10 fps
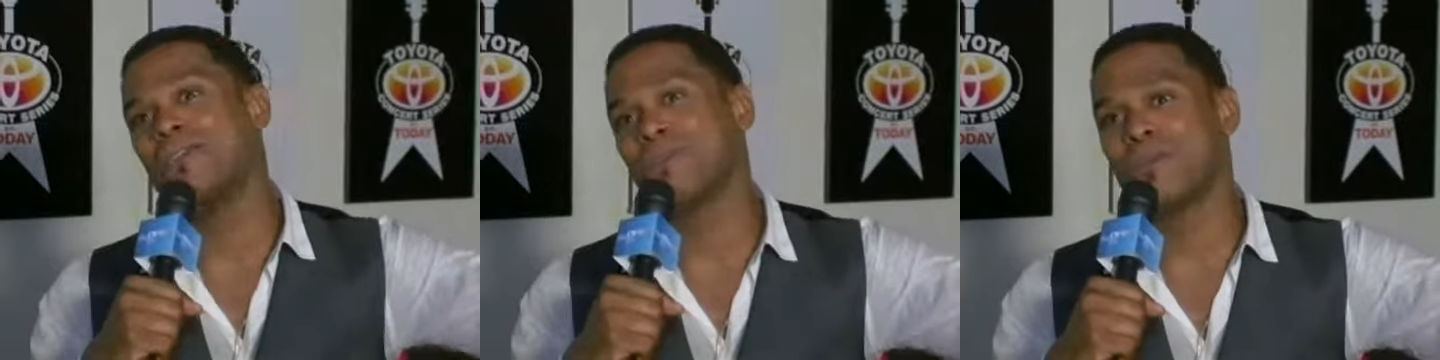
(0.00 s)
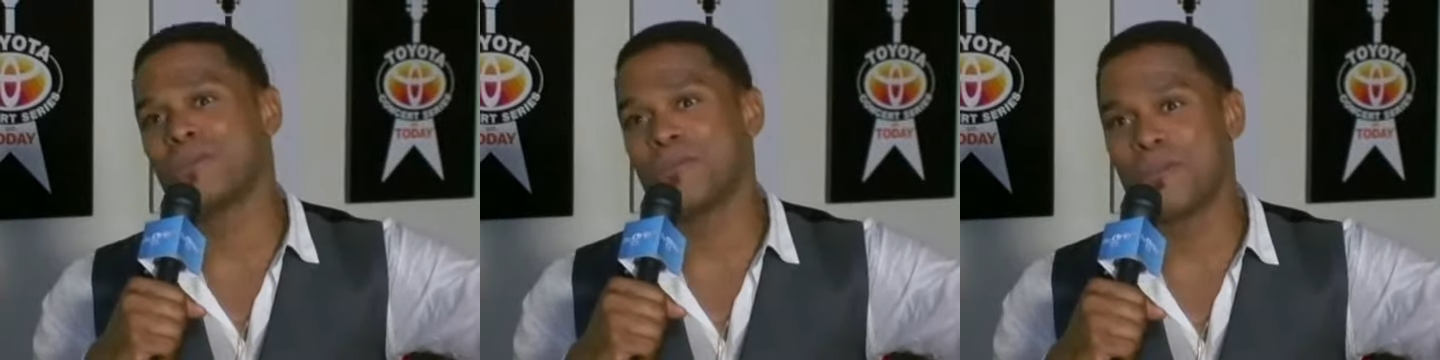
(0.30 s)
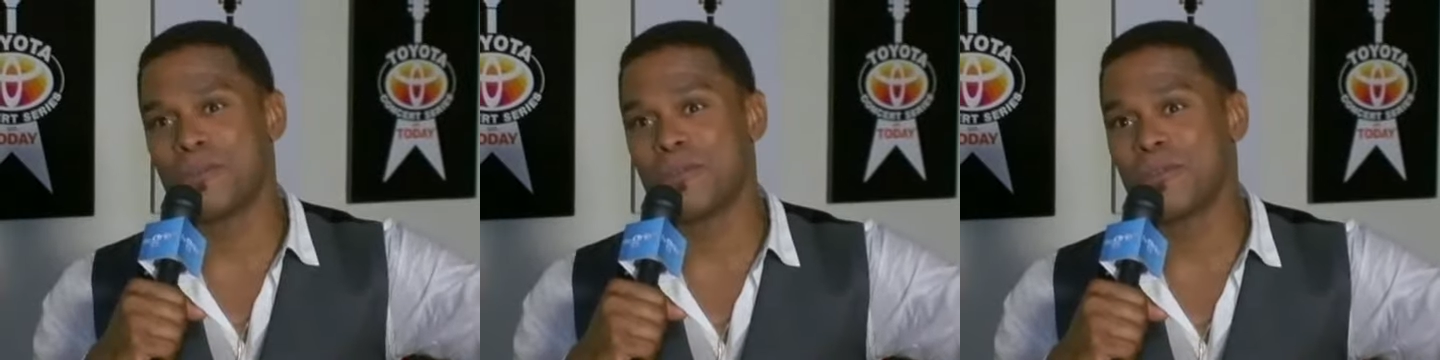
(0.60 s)
in terms of her
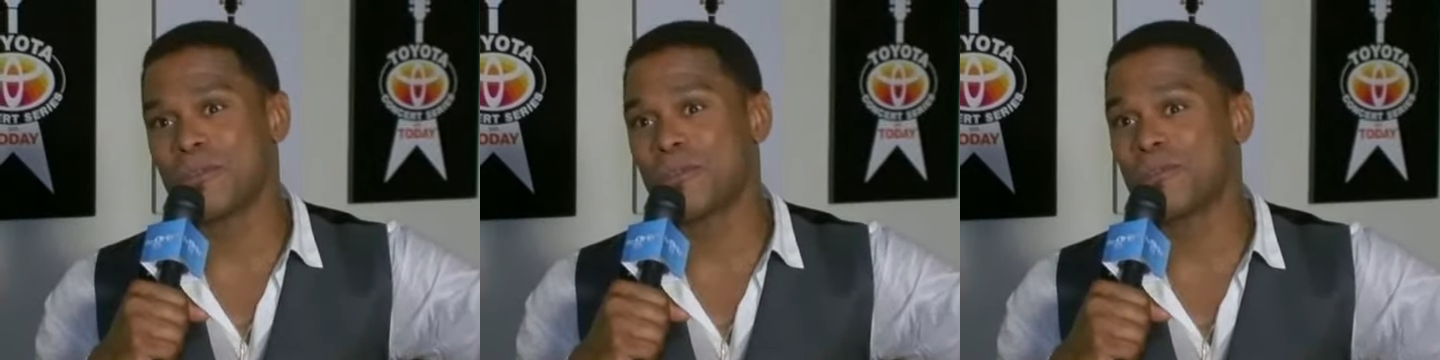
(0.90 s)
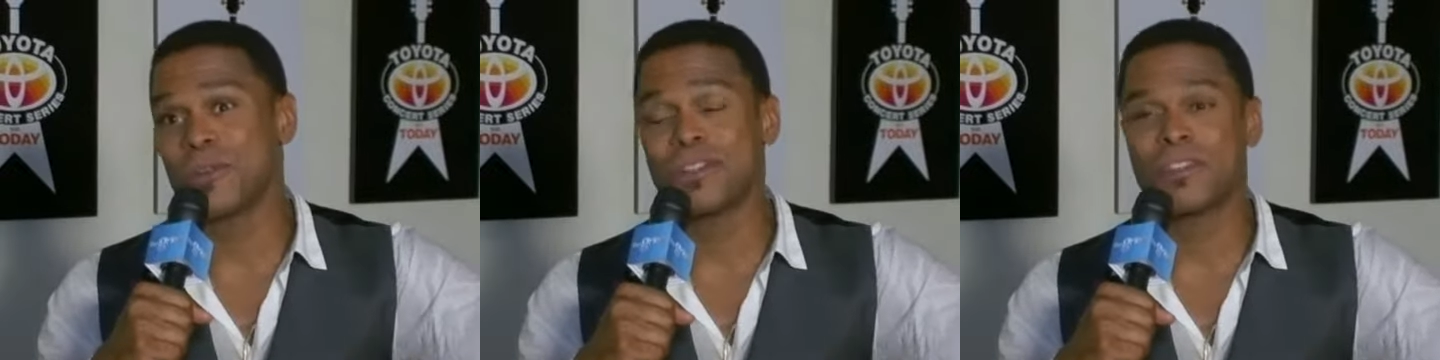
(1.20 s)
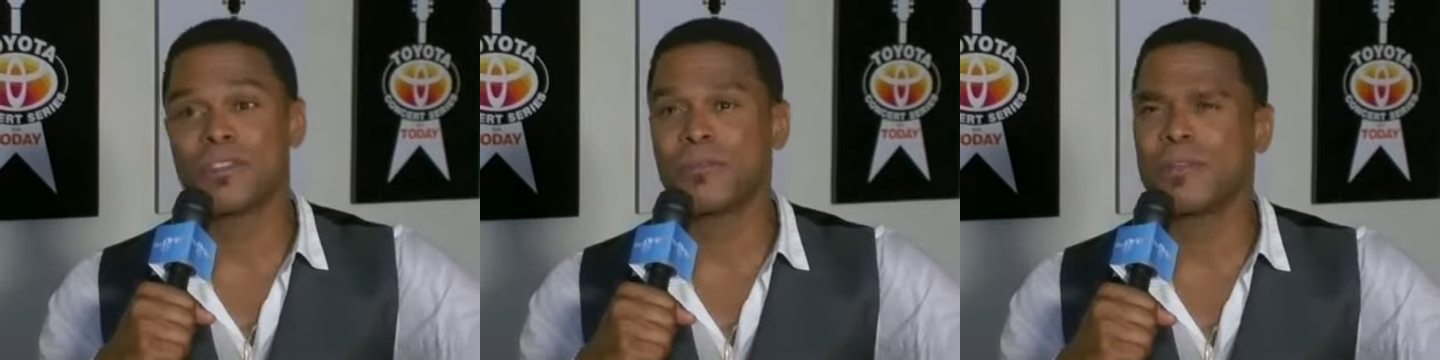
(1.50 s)
musical
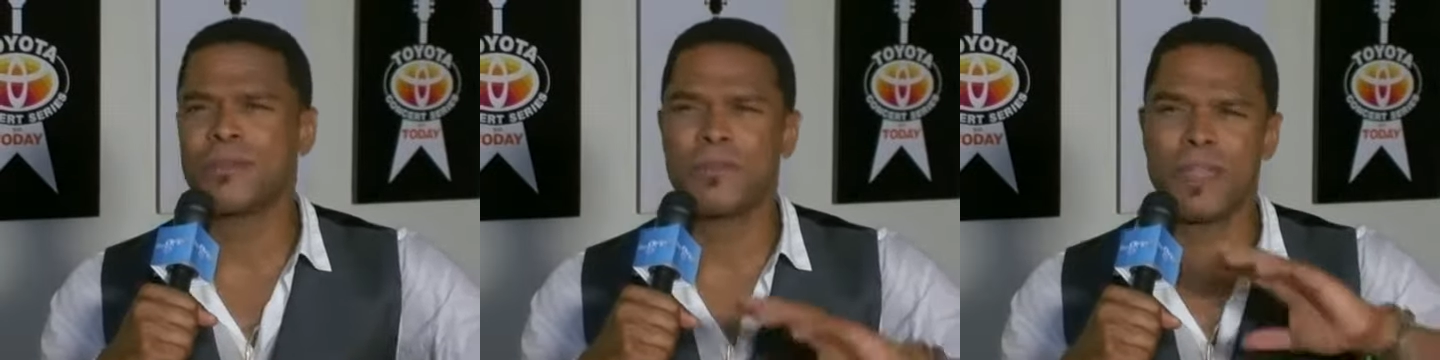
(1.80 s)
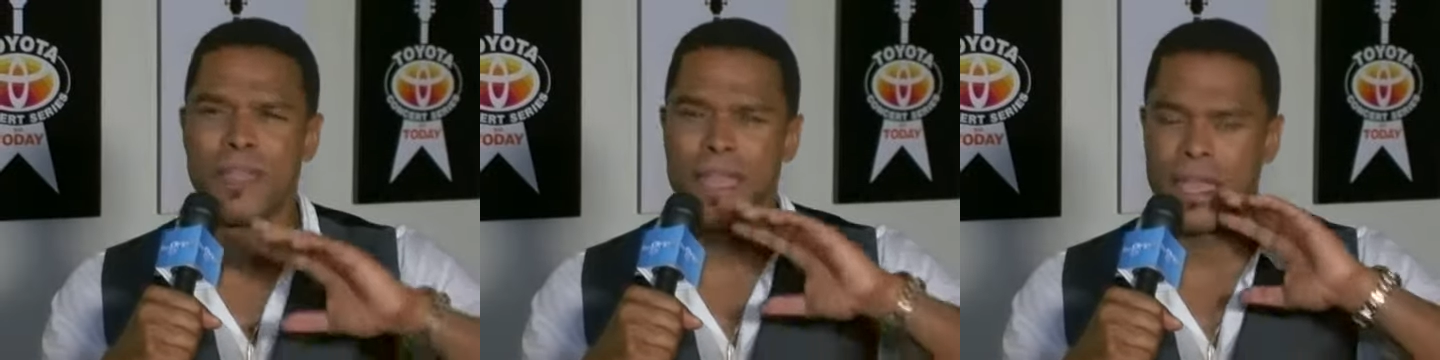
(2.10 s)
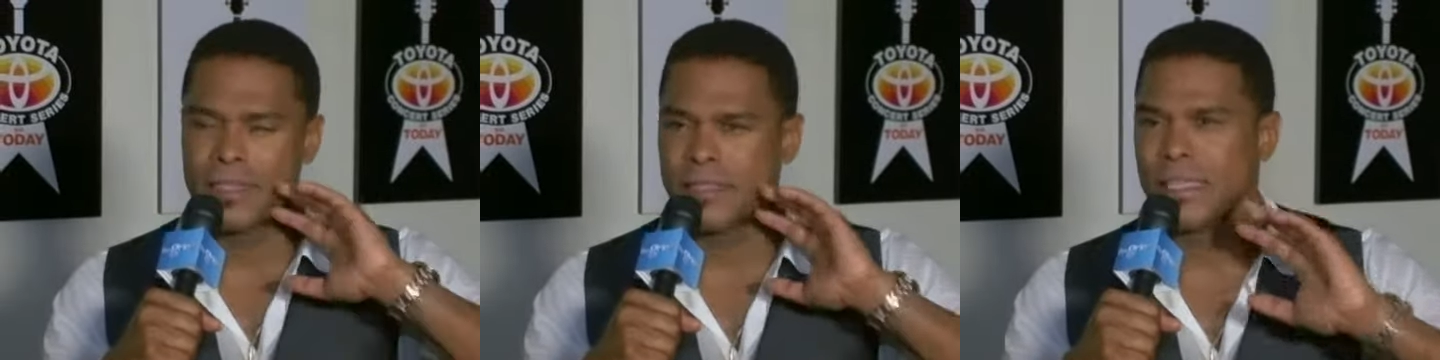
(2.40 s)
choices, but
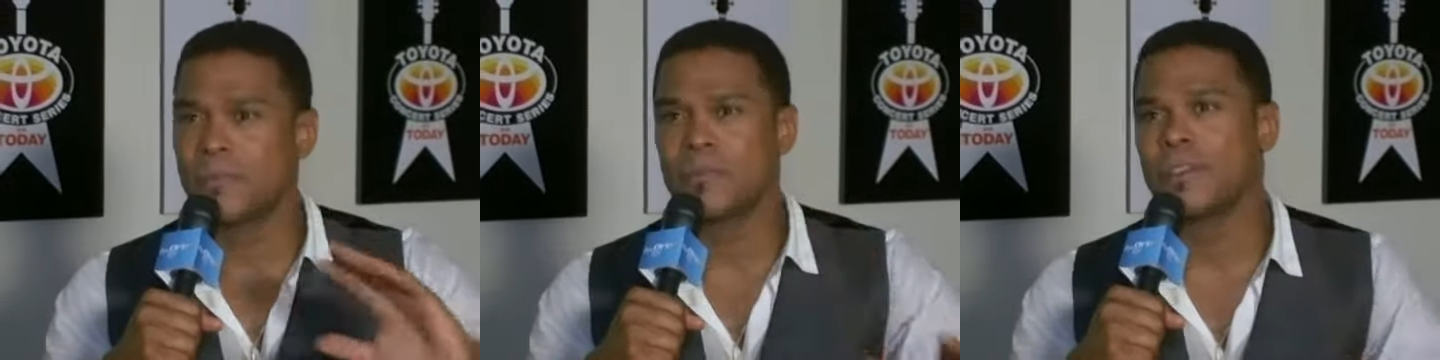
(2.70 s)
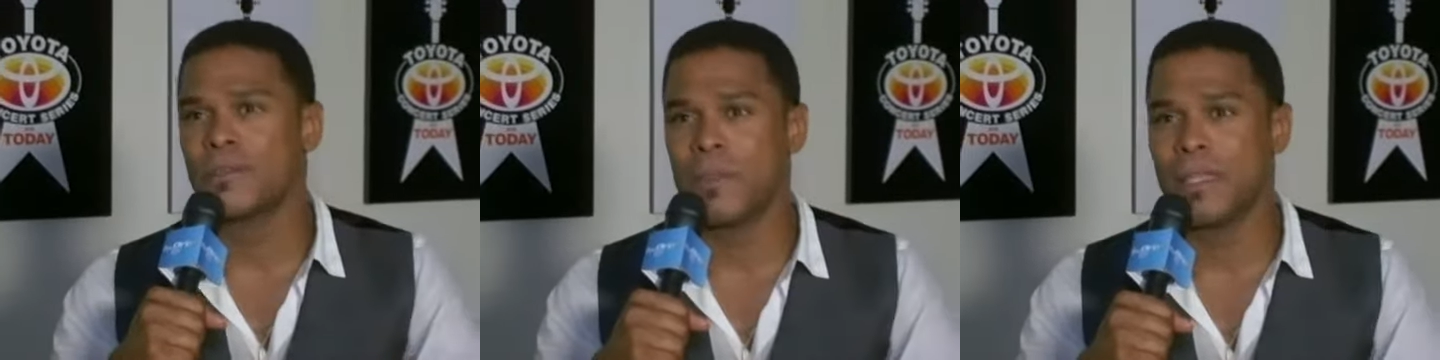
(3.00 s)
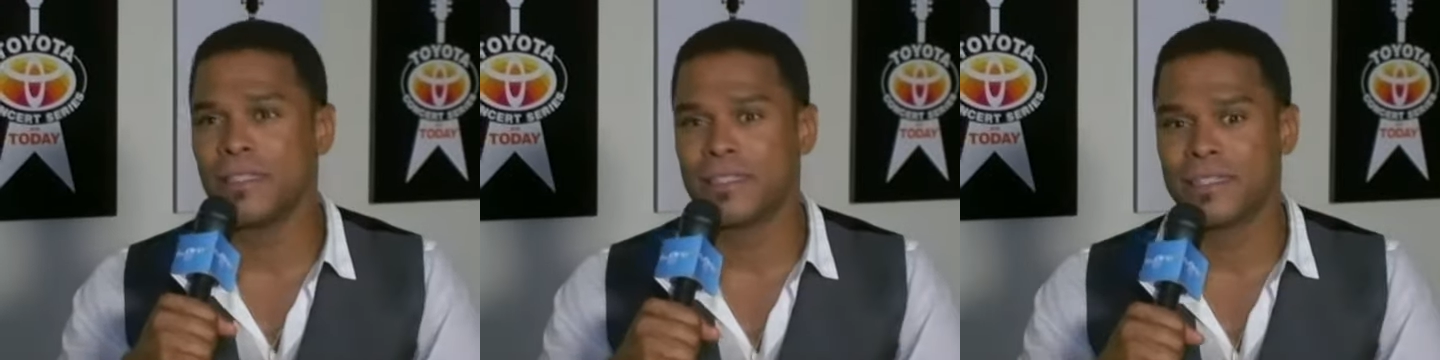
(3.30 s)
exceptionally
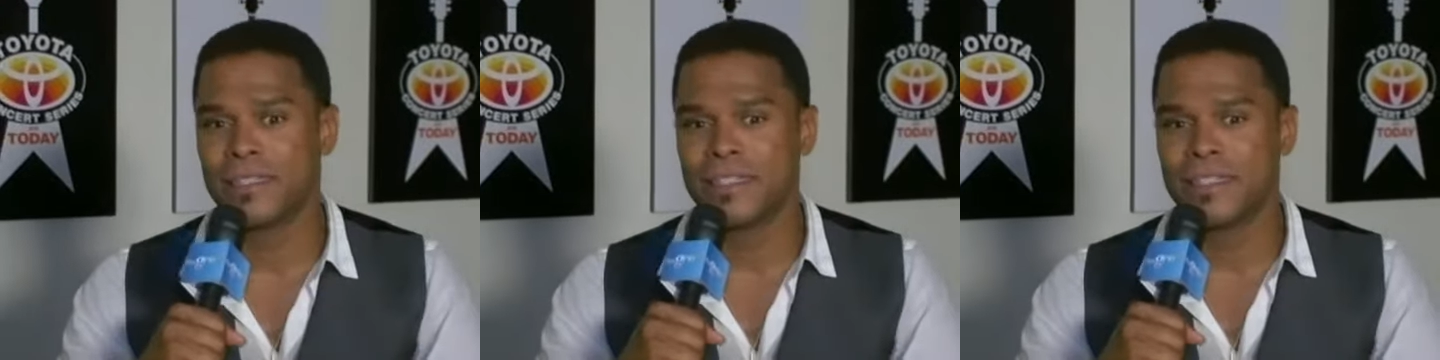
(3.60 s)
amazing.